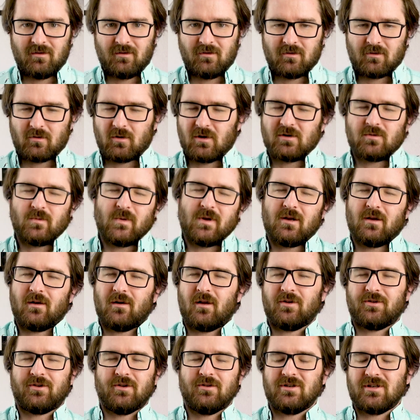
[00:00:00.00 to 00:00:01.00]
Of course, we could
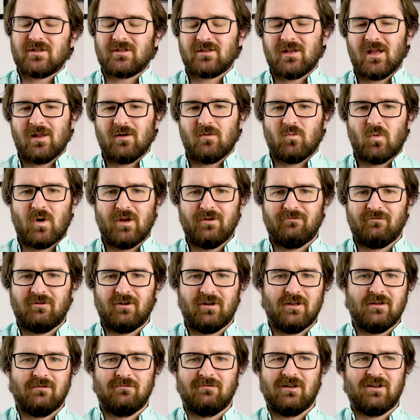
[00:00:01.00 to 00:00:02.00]
also just get one
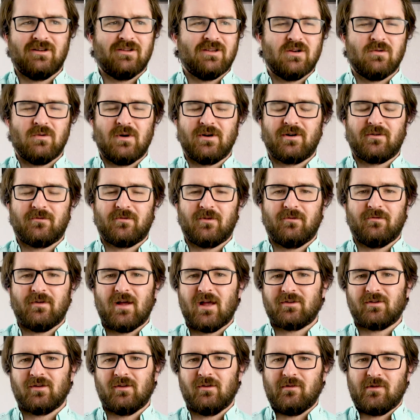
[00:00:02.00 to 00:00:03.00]
really, really wonderful
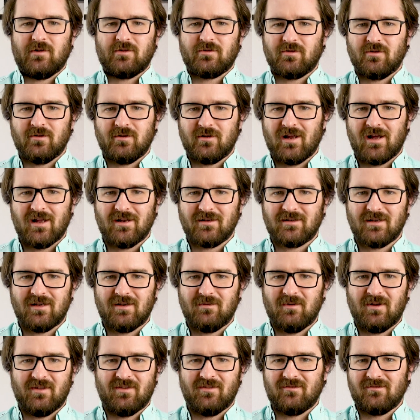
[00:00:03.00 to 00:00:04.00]
fossil of a
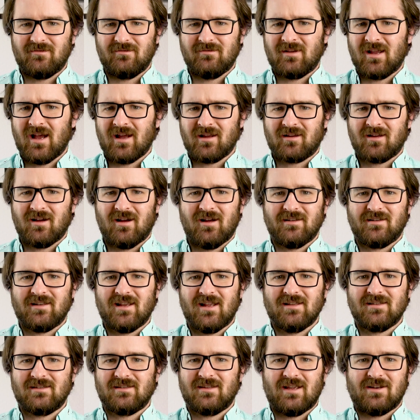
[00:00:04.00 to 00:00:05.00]
Troodontid with gut
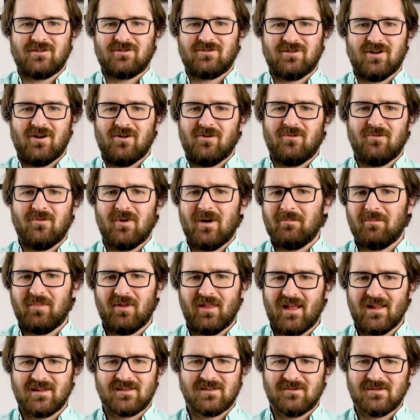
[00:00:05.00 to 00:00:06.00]
contents that show what
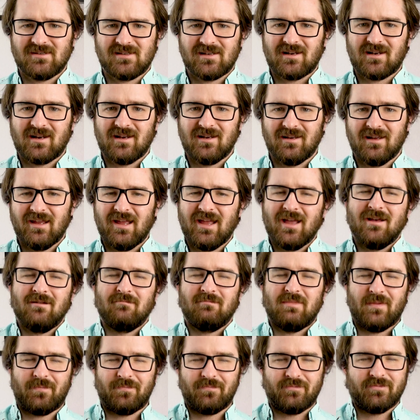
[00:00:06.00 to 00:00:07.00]
plants it was eating,
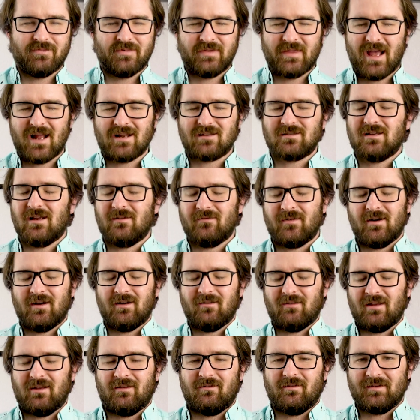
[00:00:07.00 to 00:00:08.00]
but that's not very
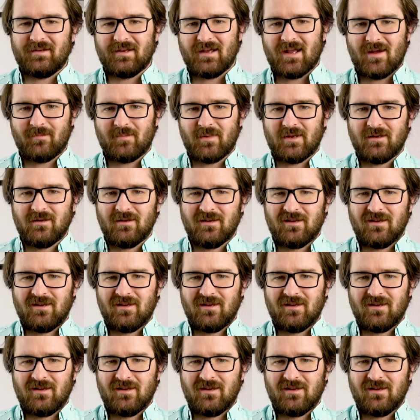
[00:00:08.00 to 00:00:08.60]
likely to happen.